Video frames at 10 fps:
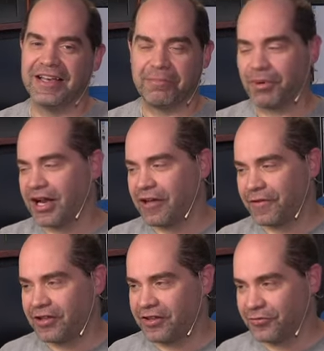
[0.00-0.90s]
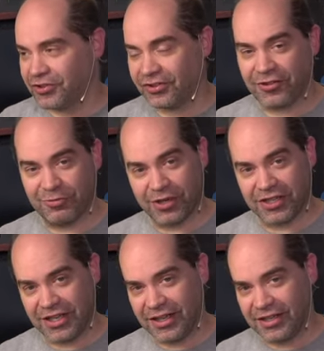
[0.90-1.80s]
But I found that it was just too
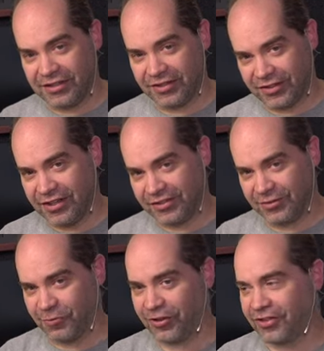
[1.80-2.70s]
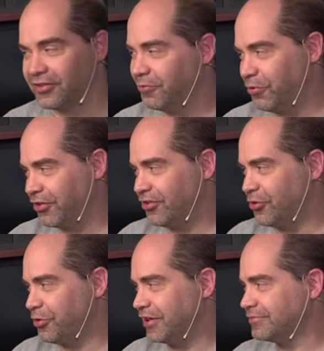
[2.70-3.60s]
buggy, and it, is, it isn't worth worth
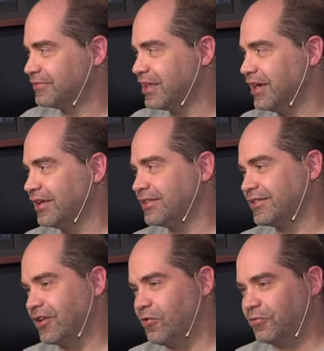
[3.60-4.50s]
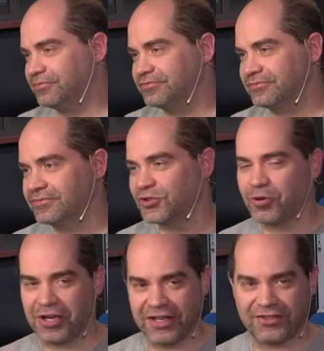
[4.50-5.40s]
doing. So,
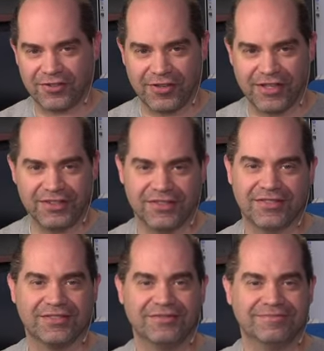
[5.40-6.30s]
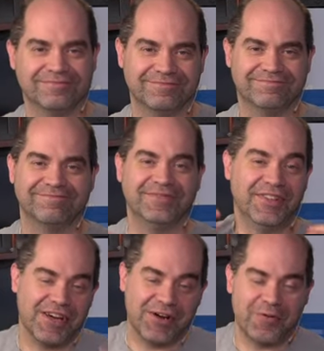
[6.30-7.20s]
short answer is
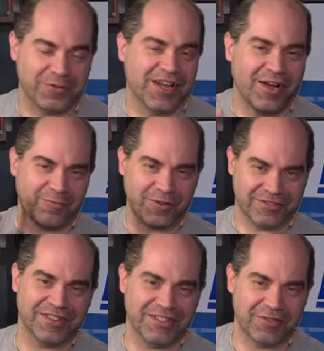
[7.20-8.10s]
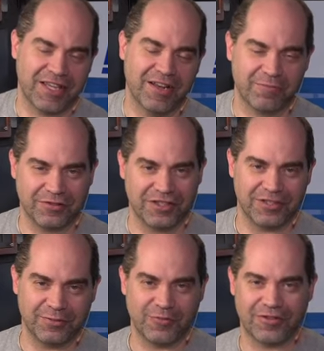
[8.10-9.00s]
no, not really. You can't really
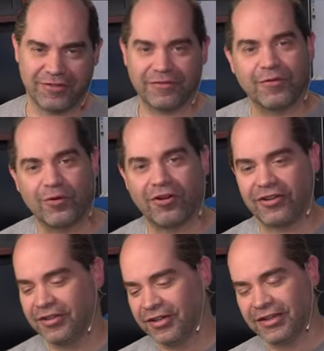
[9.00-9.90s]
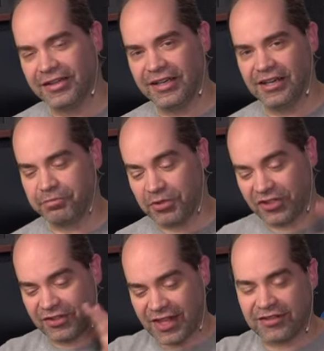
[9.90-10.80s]
do more than four, uh, just
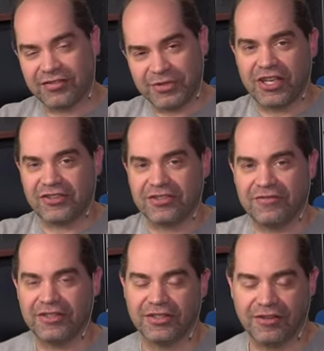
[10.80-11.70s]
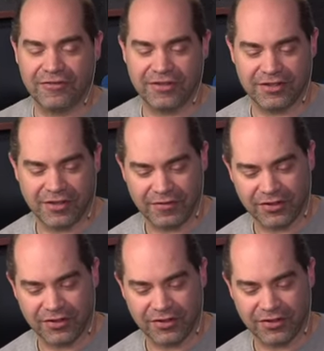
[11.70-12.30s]
because that's a limitation of the of the of the